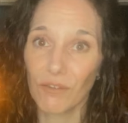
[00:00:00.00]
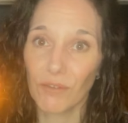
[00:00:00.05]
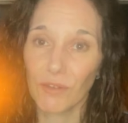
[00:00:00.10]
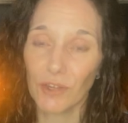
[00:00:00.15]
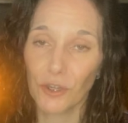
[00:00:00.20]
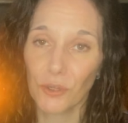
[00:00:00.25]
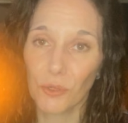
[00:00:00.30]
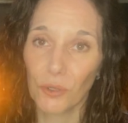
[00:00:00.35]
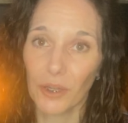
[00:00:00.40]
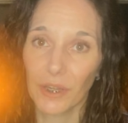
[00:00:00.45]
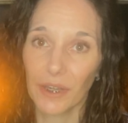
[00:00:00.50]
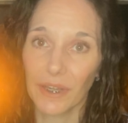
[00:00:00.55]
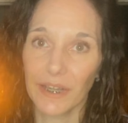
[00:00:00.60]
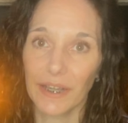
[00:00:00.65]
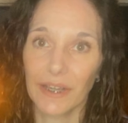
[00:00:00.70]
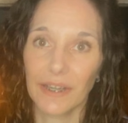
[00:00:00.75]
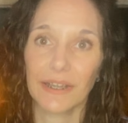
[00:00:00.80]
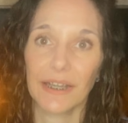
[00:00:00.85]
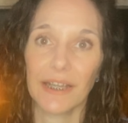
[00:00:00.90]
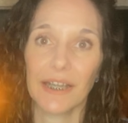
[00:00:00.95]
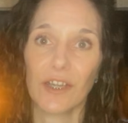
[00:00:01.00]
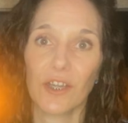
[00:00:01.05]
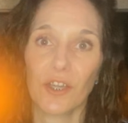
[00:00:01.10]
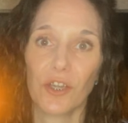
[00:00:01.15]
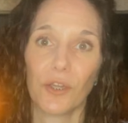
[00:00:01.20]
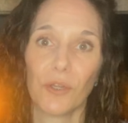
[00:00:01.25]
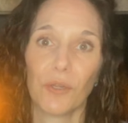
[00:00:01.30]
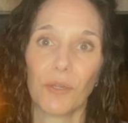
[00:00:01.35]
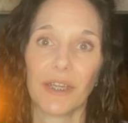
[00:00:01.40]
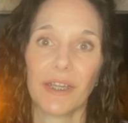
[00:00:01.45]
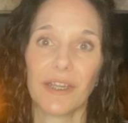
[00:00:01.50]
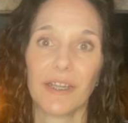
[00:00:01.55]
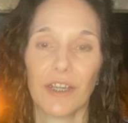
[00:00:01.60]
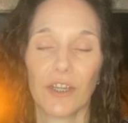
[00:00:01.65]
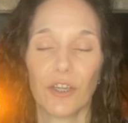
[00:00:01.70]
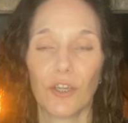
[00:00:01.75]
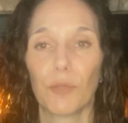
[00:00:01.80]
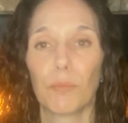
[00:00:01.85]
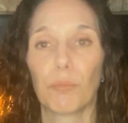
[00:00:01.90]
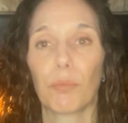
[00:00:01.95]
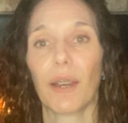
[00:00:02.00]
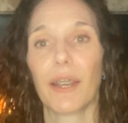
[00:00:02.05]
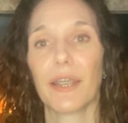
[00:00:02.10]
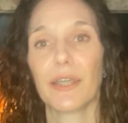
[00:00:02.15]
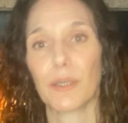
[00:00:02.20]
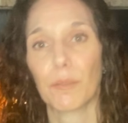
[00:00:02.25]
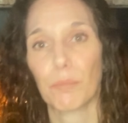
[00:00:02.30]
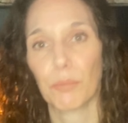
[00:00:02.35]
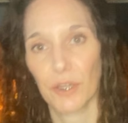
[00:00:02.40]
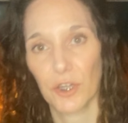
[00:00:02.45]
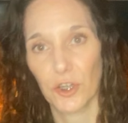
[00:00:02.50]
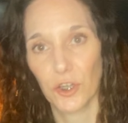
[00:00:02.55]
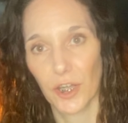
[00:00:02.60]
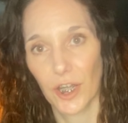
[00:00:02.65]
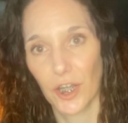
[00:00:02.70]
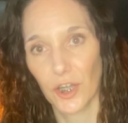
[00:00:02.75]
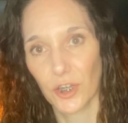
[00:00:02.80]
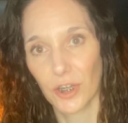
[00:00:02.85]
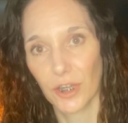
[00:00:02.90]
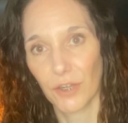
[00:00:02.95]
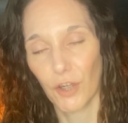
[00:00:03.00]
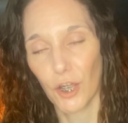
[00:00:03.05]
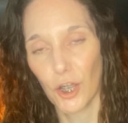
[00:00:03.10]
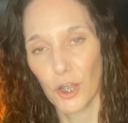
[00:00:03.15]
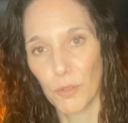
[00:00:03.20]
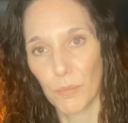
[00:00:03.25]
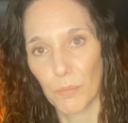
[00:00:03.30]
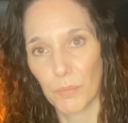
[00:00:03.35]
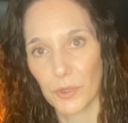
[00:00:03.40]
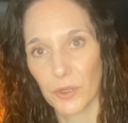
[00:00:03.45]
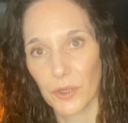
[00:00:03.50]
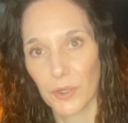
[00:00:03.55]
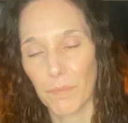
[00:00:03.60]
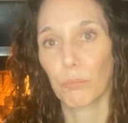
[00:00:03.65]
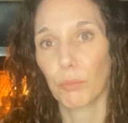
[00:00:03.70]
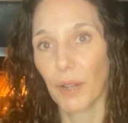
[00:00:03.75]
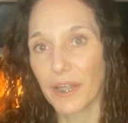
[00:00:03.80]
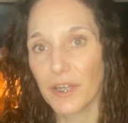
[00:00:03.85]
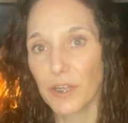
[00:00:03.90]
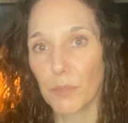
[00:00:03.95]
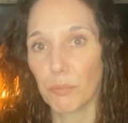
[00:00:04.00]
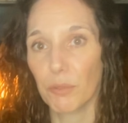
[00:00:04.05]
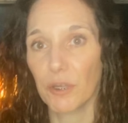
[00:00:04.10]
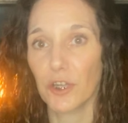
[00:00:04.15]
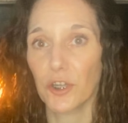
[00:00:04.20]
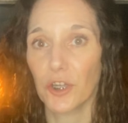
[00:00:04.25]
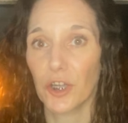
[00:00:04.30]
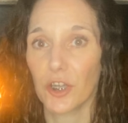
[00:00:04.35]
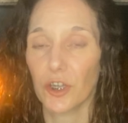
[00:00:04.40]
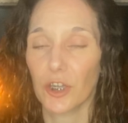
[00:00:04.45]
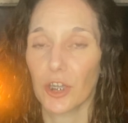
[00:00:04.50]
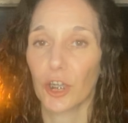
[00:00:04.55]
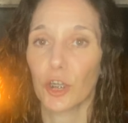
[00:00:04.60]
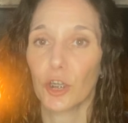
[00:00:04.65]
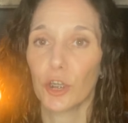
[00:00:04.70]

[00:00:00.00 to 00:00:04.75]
inventory leads to continued price appreciation of homes. Price appreciation